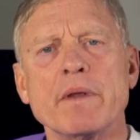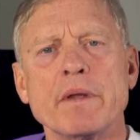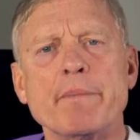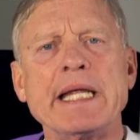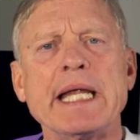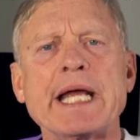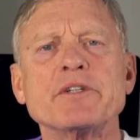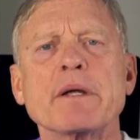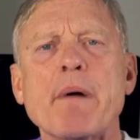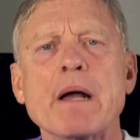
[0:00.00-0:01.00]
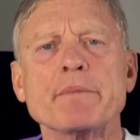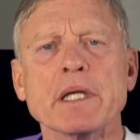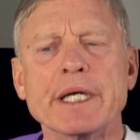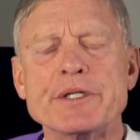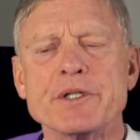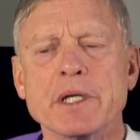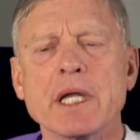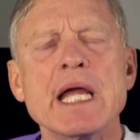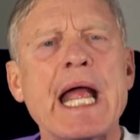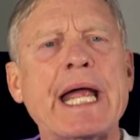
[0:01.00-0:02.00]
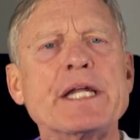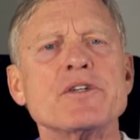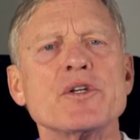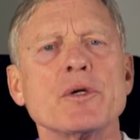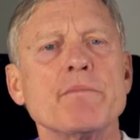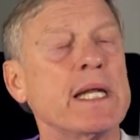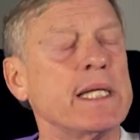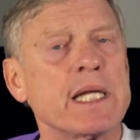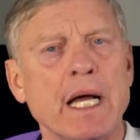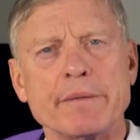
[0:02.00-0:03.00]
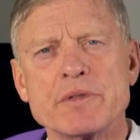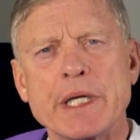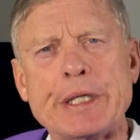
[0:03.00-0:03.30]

the pediatric population and to many times